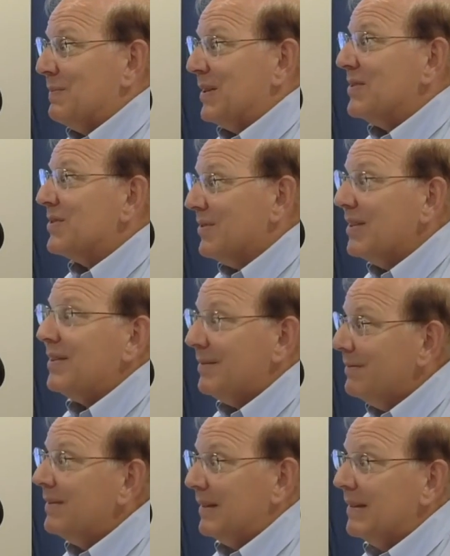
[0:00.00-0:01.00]
yeah. ministry.
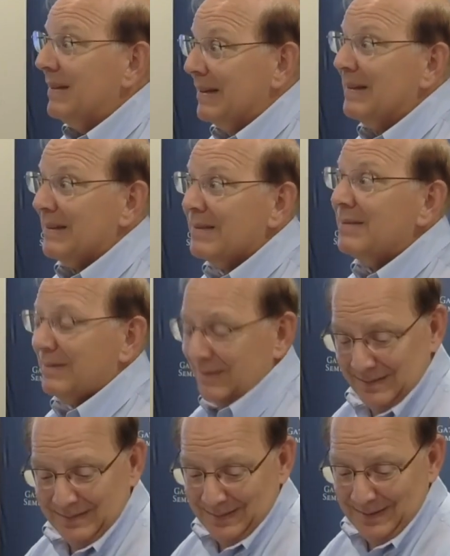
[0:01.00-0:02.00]
Okay. Yeah.
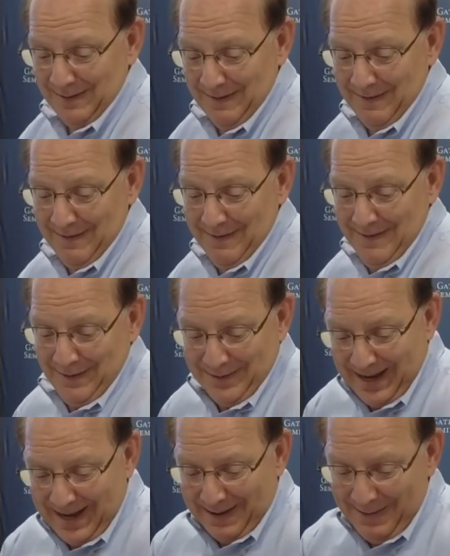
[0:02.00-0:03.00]

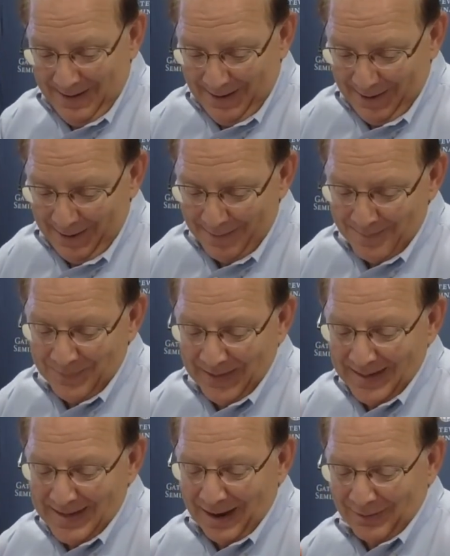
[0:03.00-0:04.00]
Okay. Um,
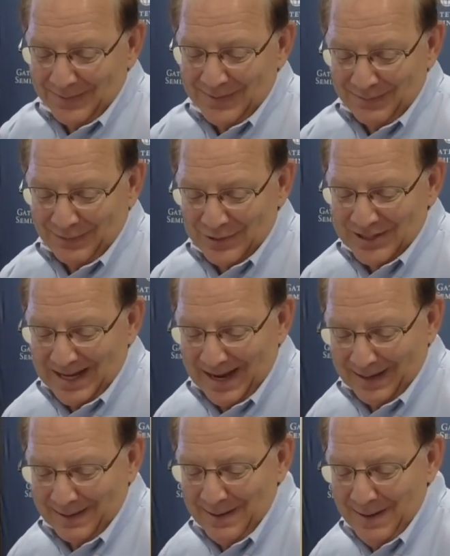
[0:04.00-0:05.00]
now, verse
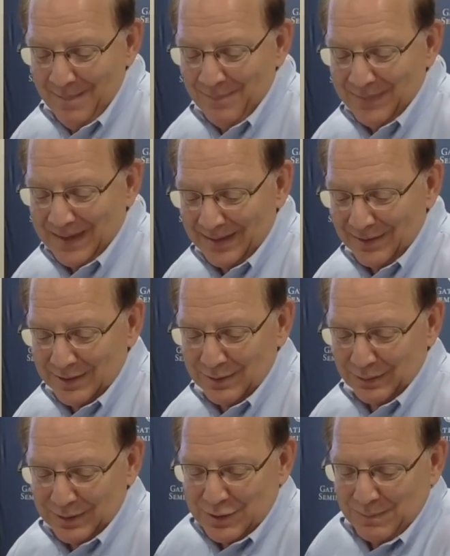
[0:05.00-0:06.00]
10 mm-hmm. Then the
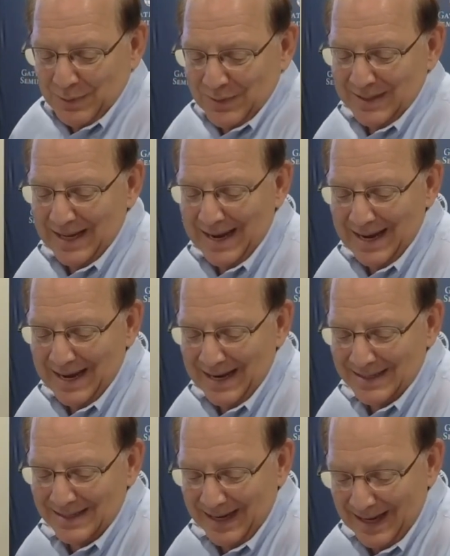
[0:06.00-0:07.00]
Lord spoke to
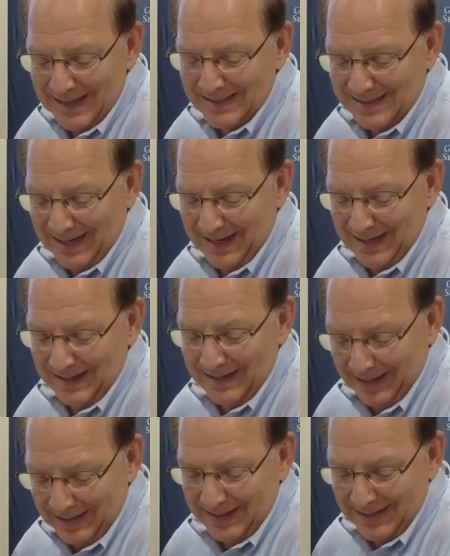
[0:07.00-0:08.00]
Ahaz again, say,
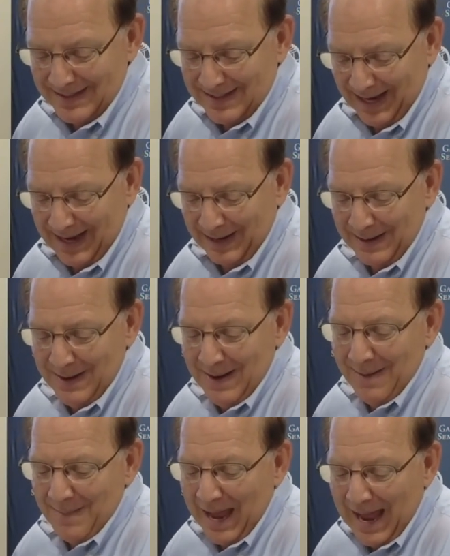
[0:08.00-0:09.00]
uh, saying,
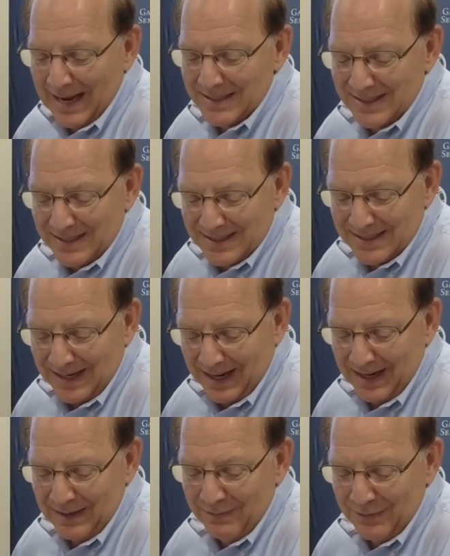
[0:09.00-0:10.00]
Ask a
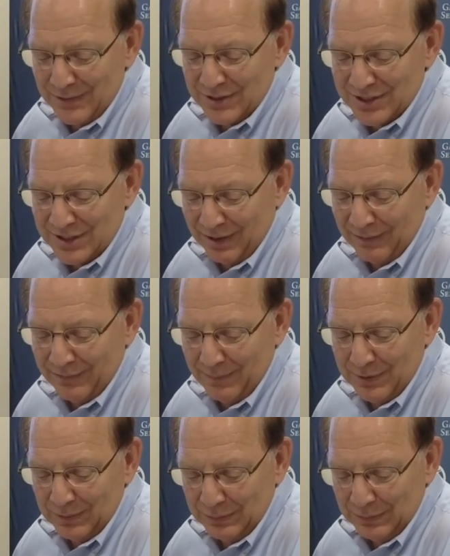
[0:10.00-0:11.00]
sign for yourself
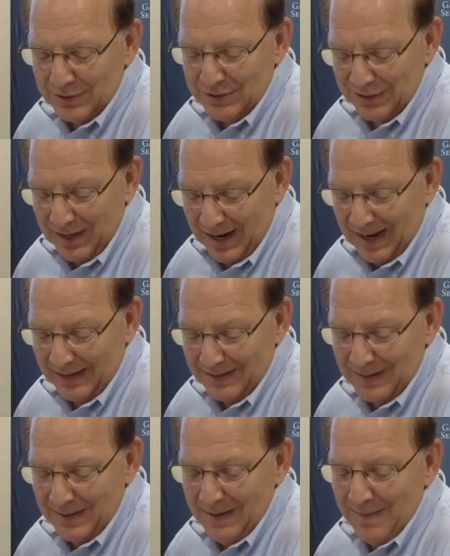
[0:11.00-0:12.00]
from the Lord your God.
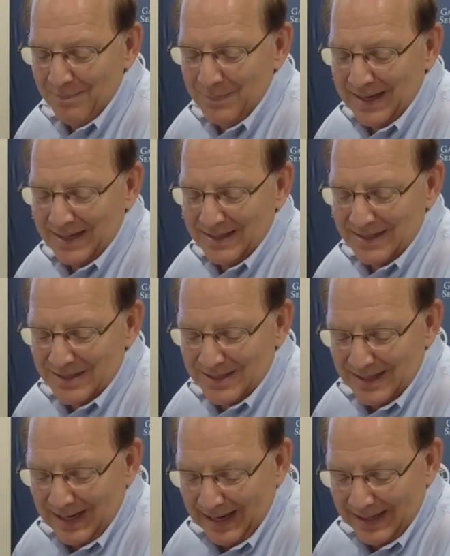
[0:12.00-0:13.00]
Make it
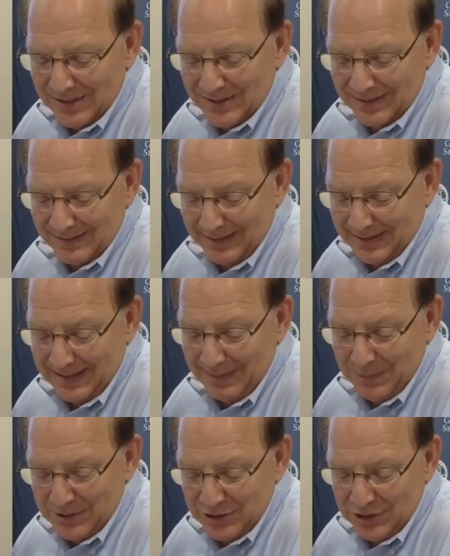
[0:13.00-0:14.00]
as, as
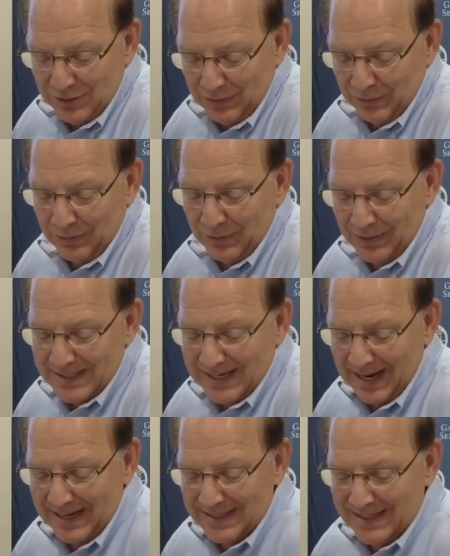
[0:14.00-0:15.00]
deep as Sheol or as
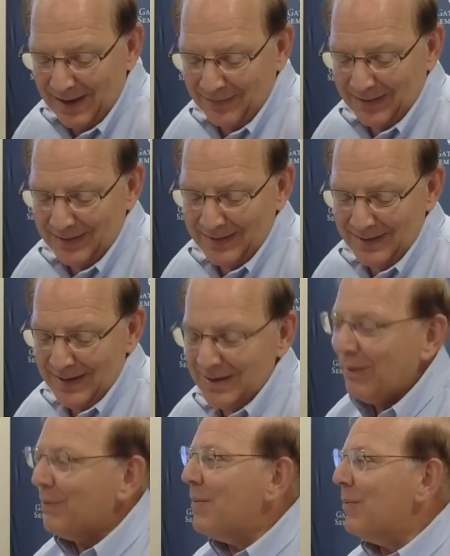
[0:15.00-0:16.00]
high as heaven.
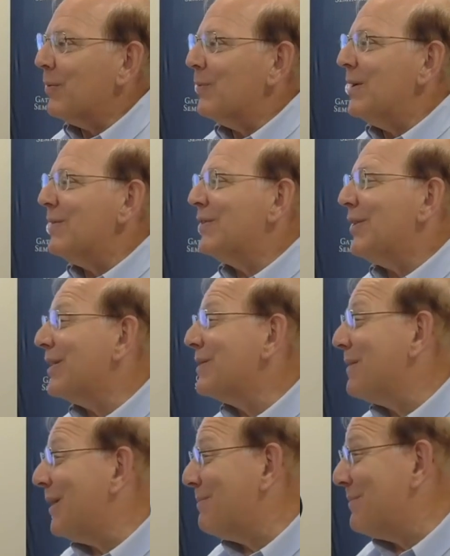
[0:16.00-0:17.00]
Now, remember, we've talked
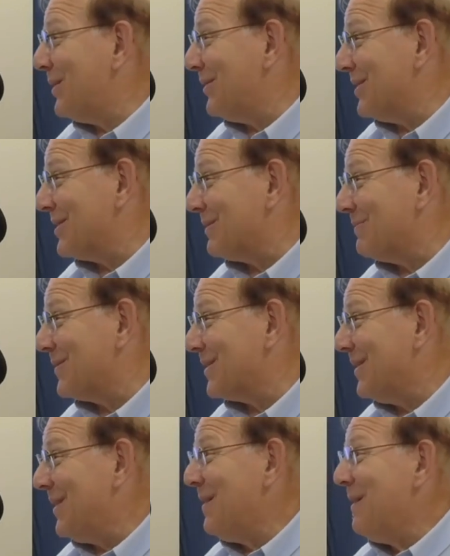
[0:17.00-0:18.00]
about
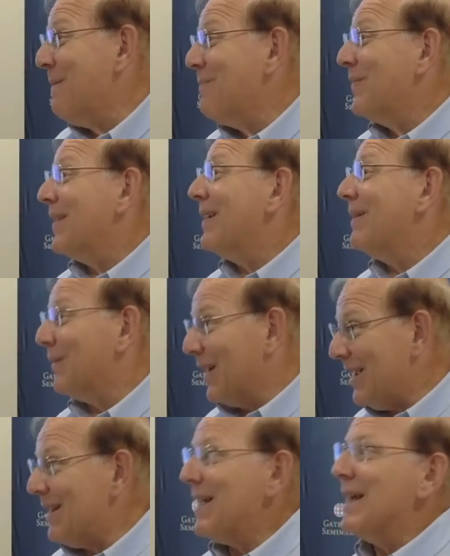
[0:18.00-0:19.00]
merisms. Oh, yeah.
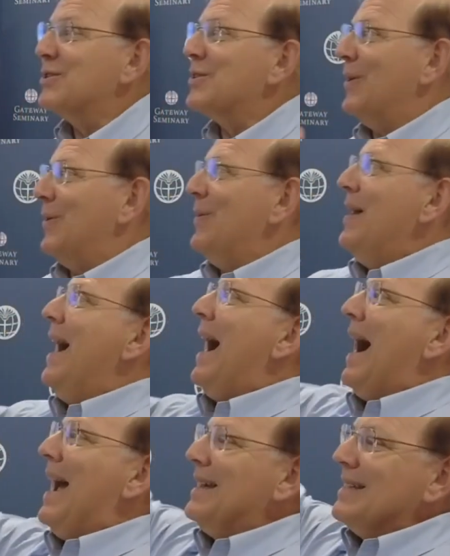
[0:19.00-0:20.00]
Right? Yeah, and yeah. so
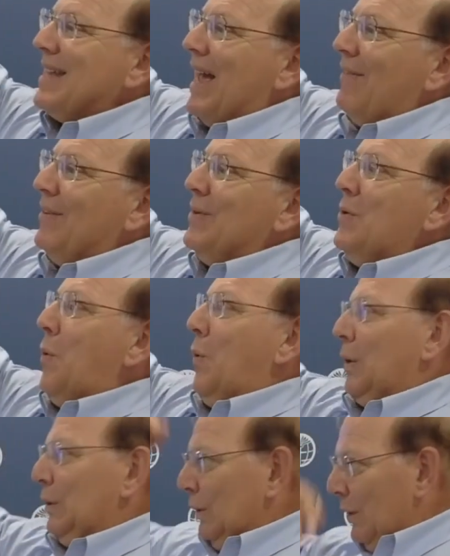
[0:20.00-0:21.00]
high as heaven
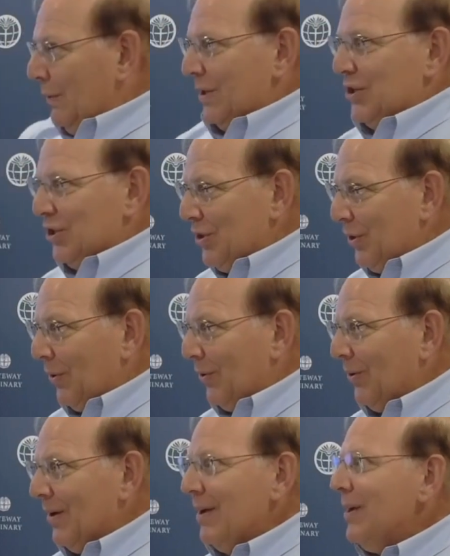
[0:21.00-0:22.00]
or low as
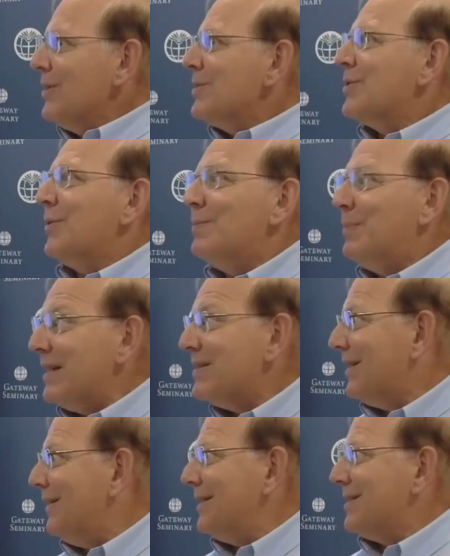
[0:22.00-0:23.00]
Sheol. So
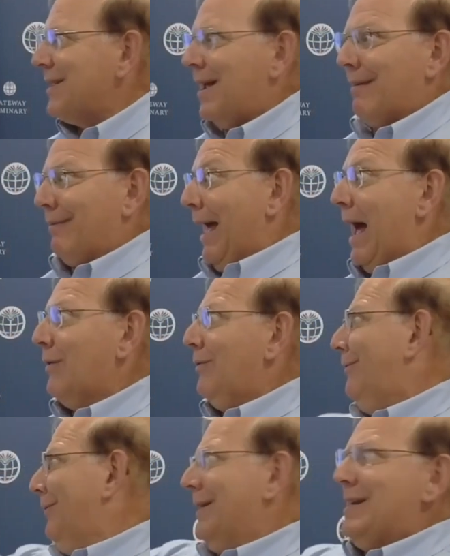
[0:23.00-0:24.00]
basically, he's saying that
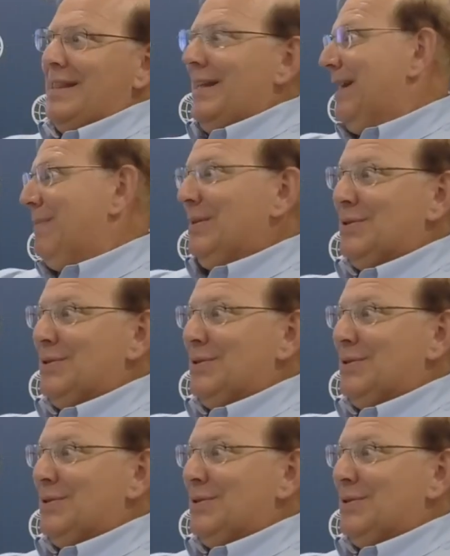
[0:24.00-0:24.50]
or anything in